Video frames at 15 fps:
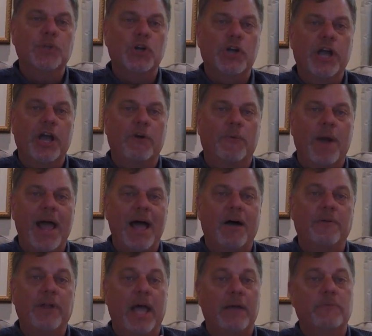looking
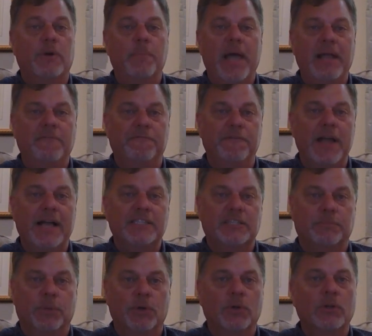around, and remain
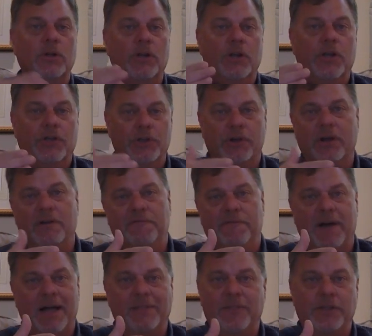flexible, you're going to
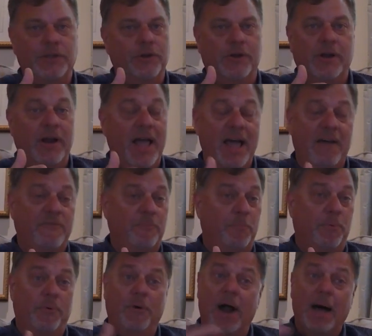find that you're going to
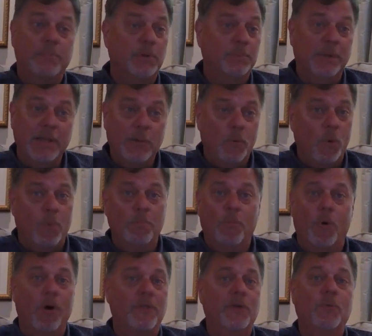have probably
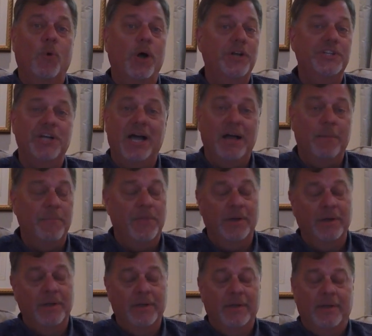more than one job
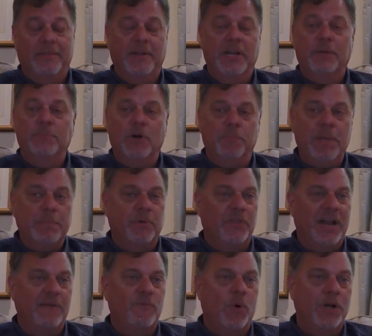The number of people
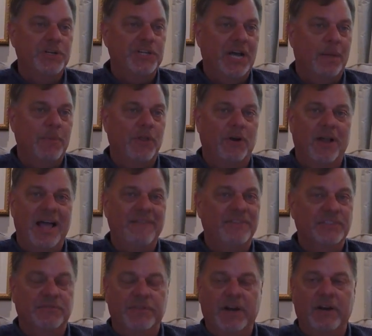that have one job in their life
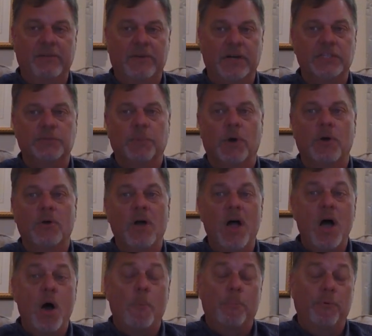is very, very small.
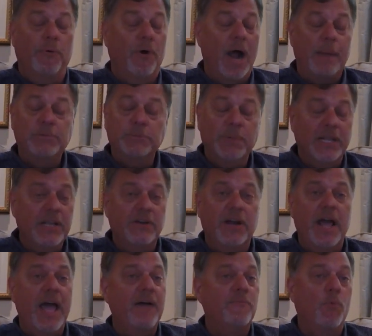Probably going
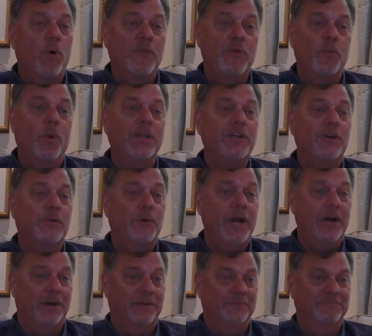to have more than one
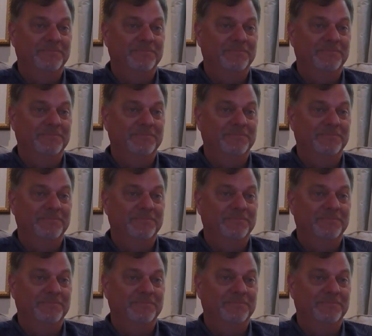career,